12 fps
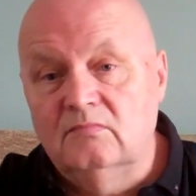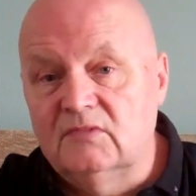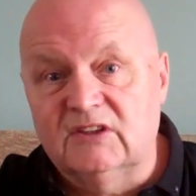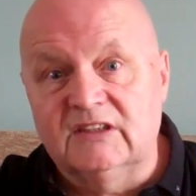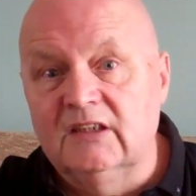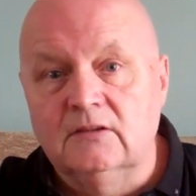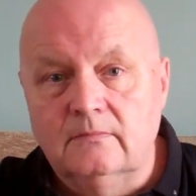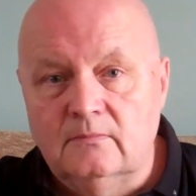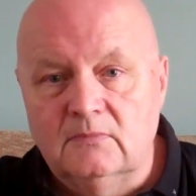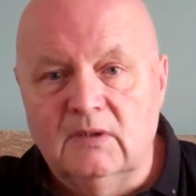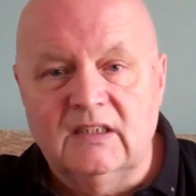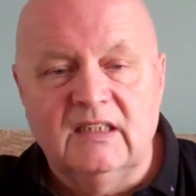still,
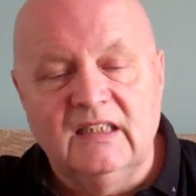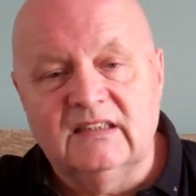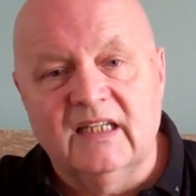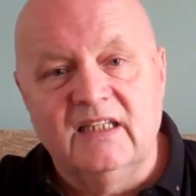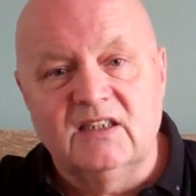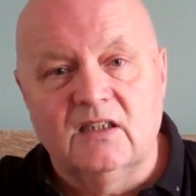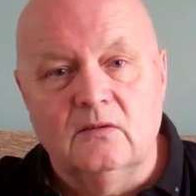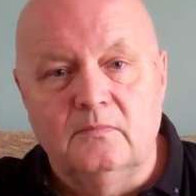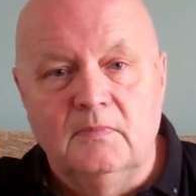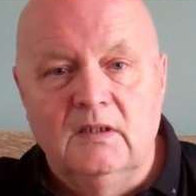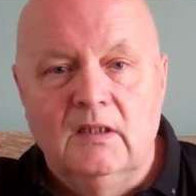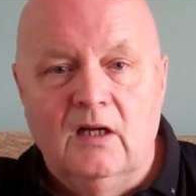one of these days I'll
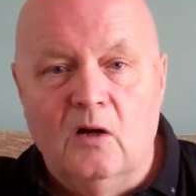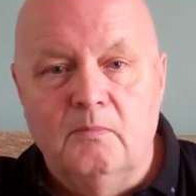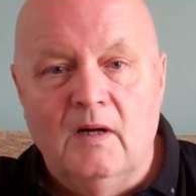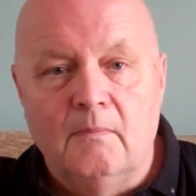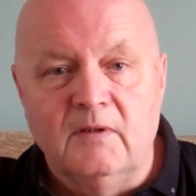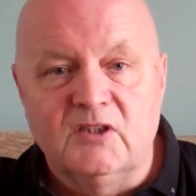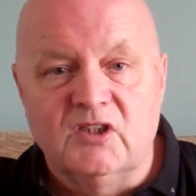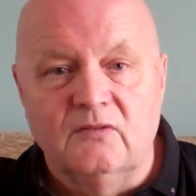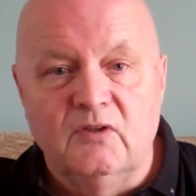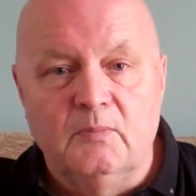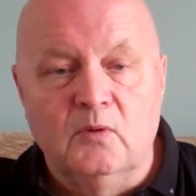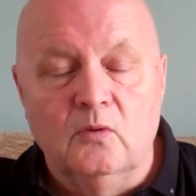publish the
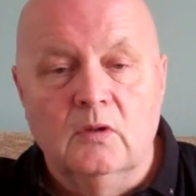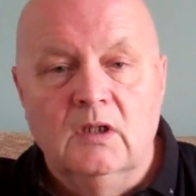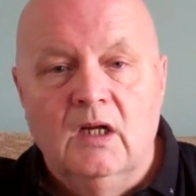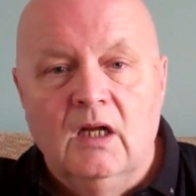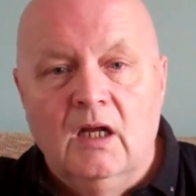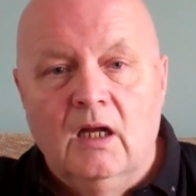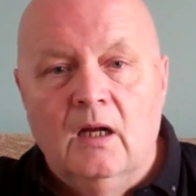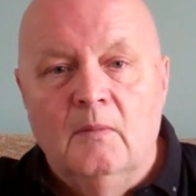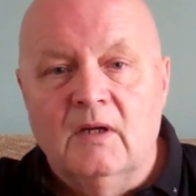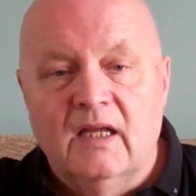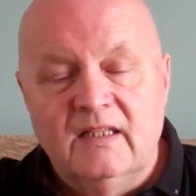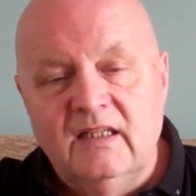report,
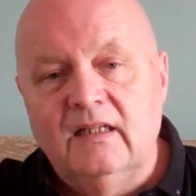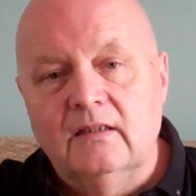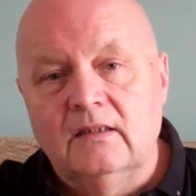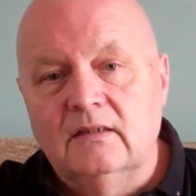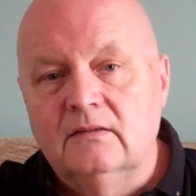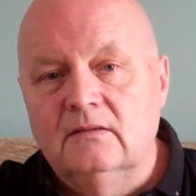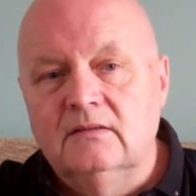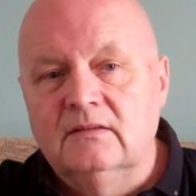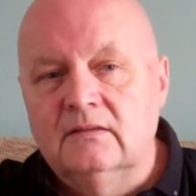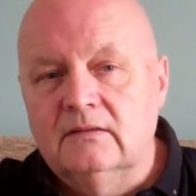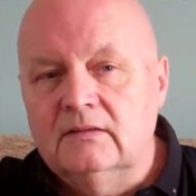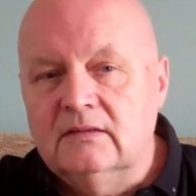but I think
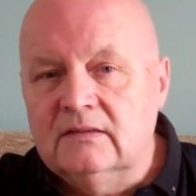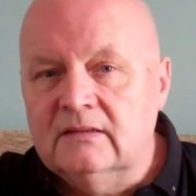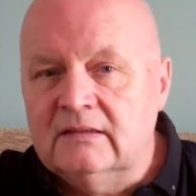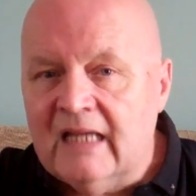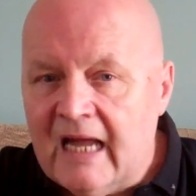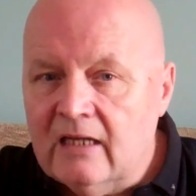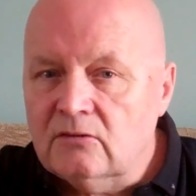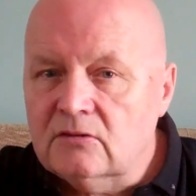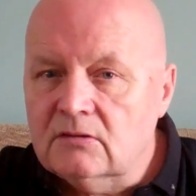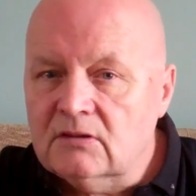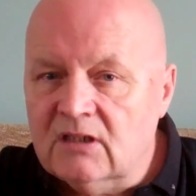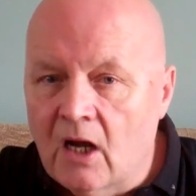that
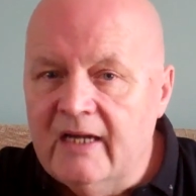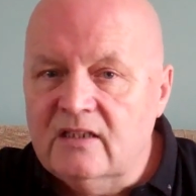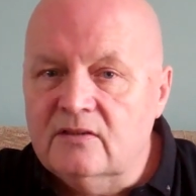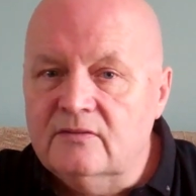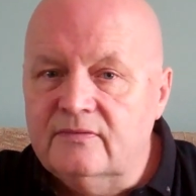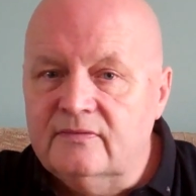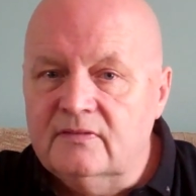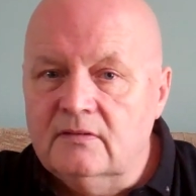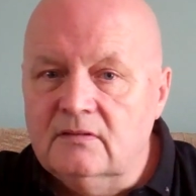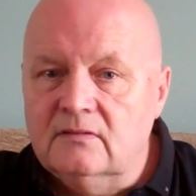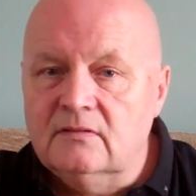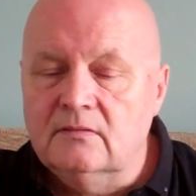kind of
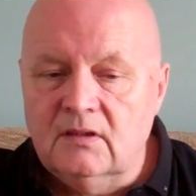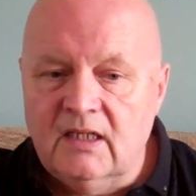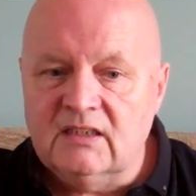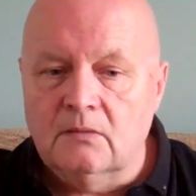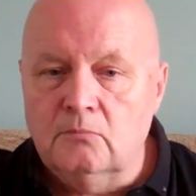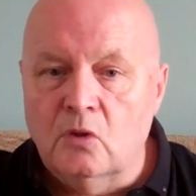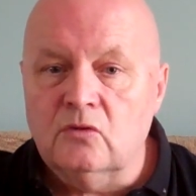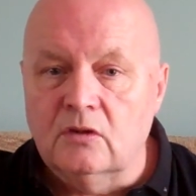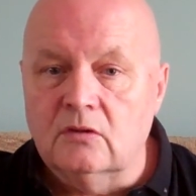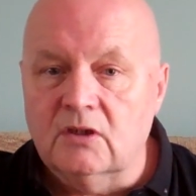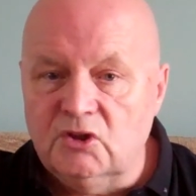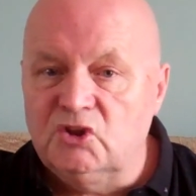is a
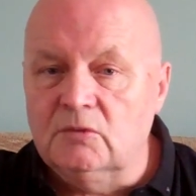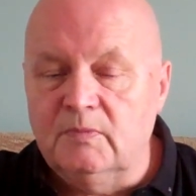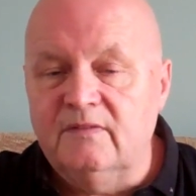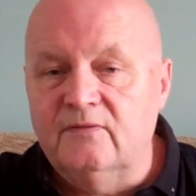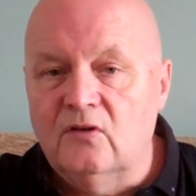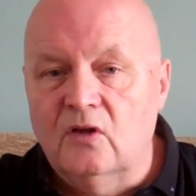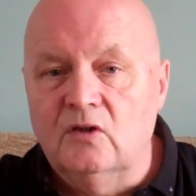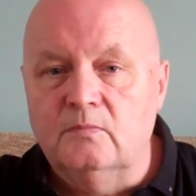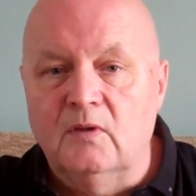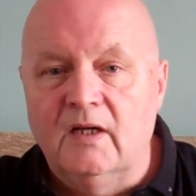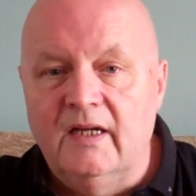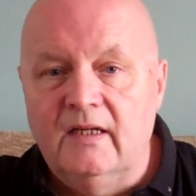model that should be followed
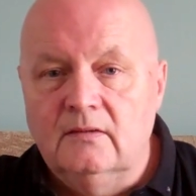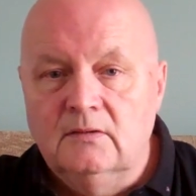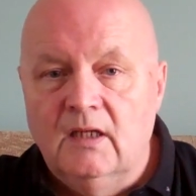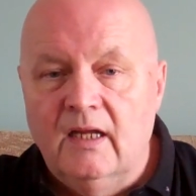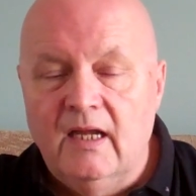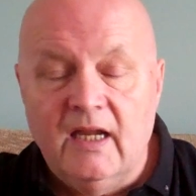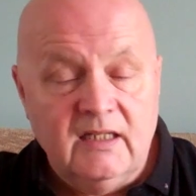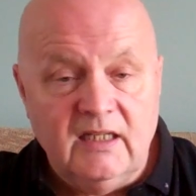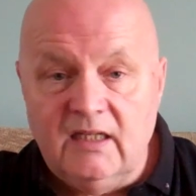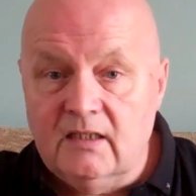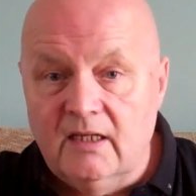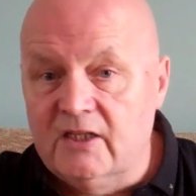by
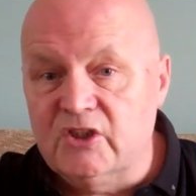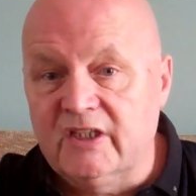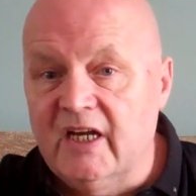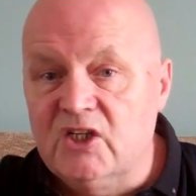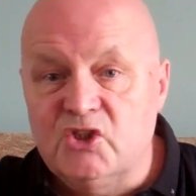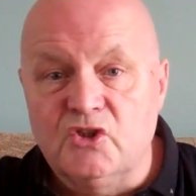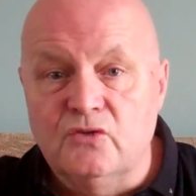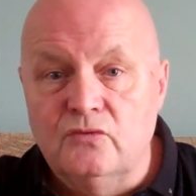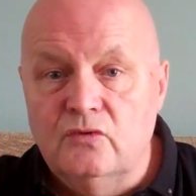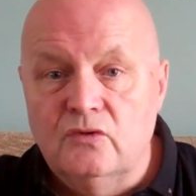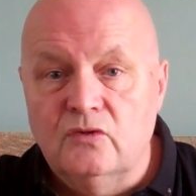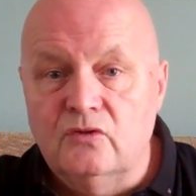any
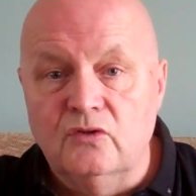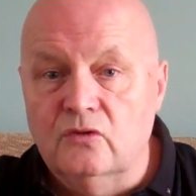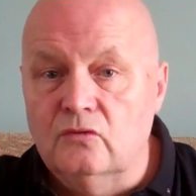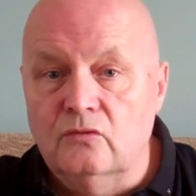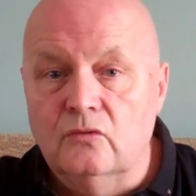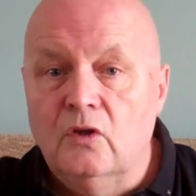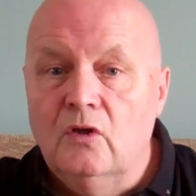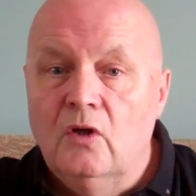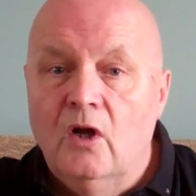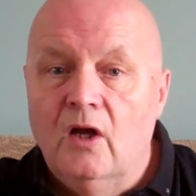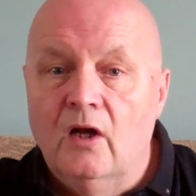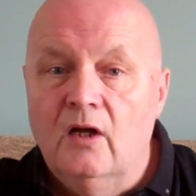educational
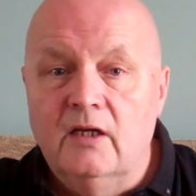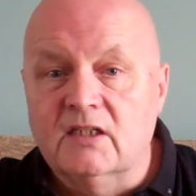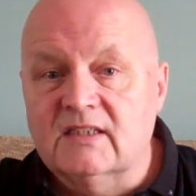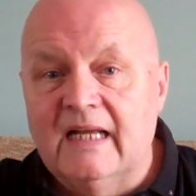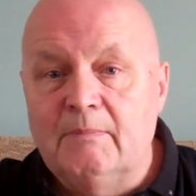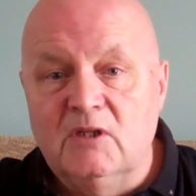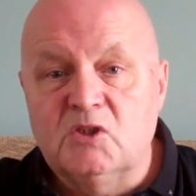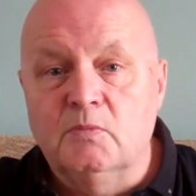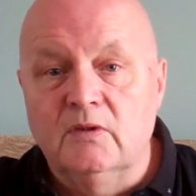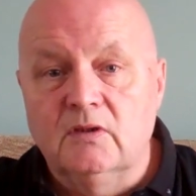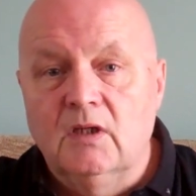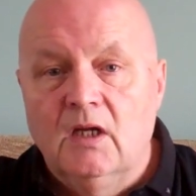
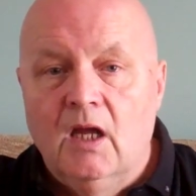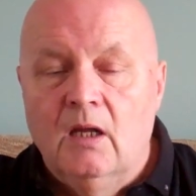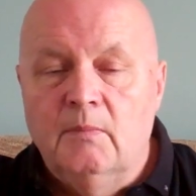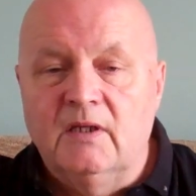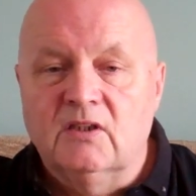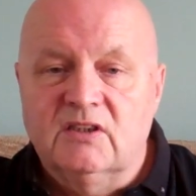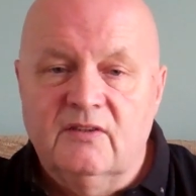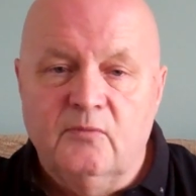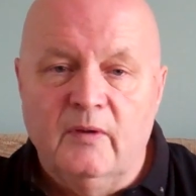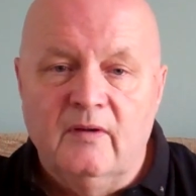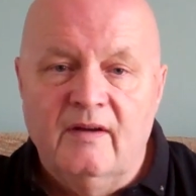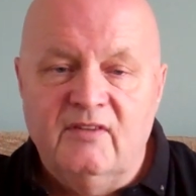establishment, because if
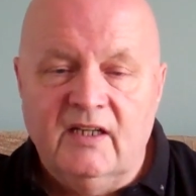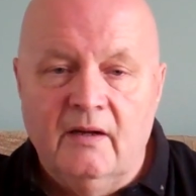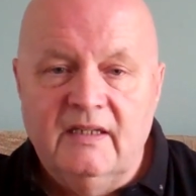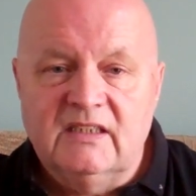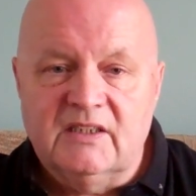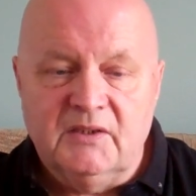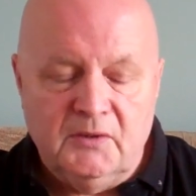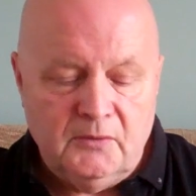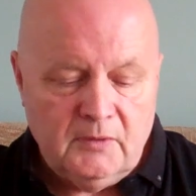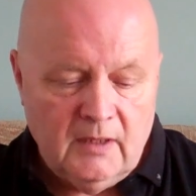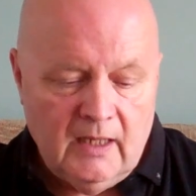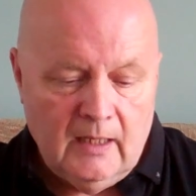we're ever going
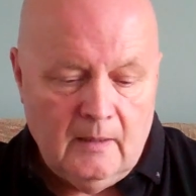to